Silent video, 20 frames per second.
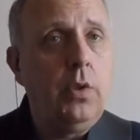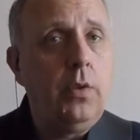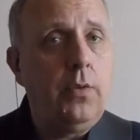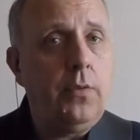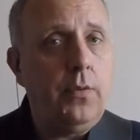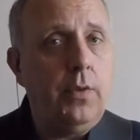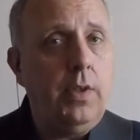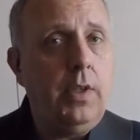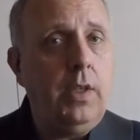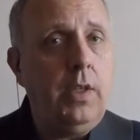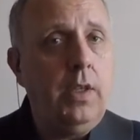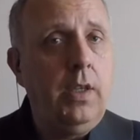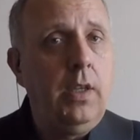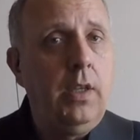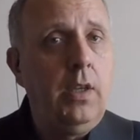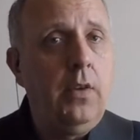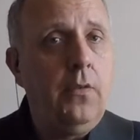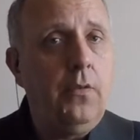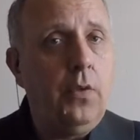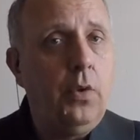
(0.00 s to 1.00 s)

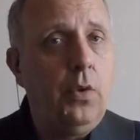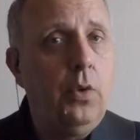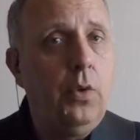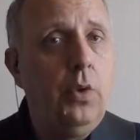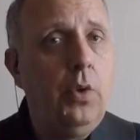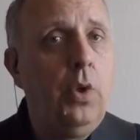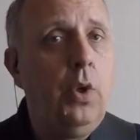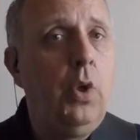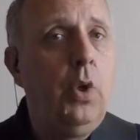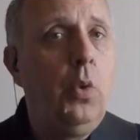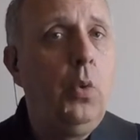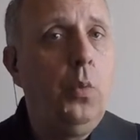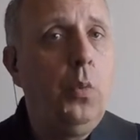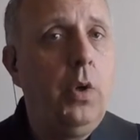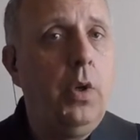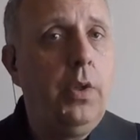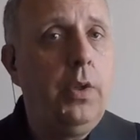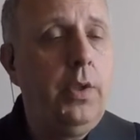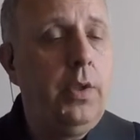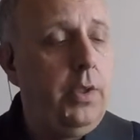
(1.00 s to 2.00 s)
3, 4,
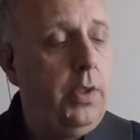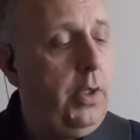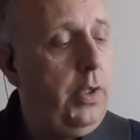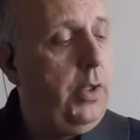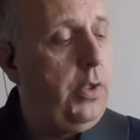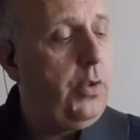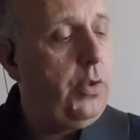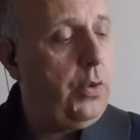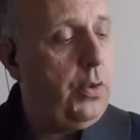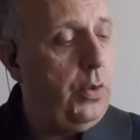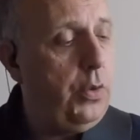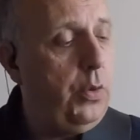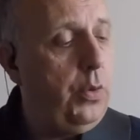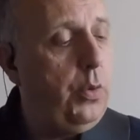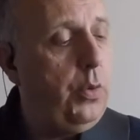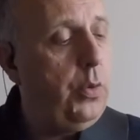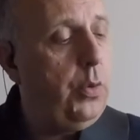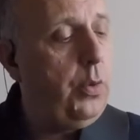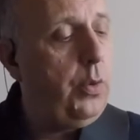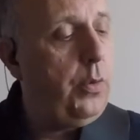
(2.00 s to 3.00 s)
1, 2,
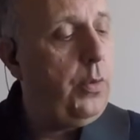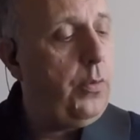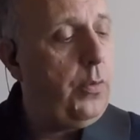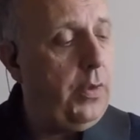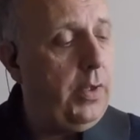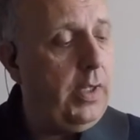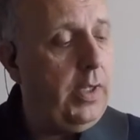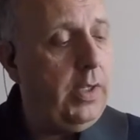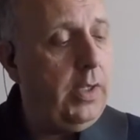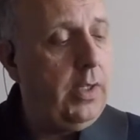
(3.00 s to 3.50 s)
3,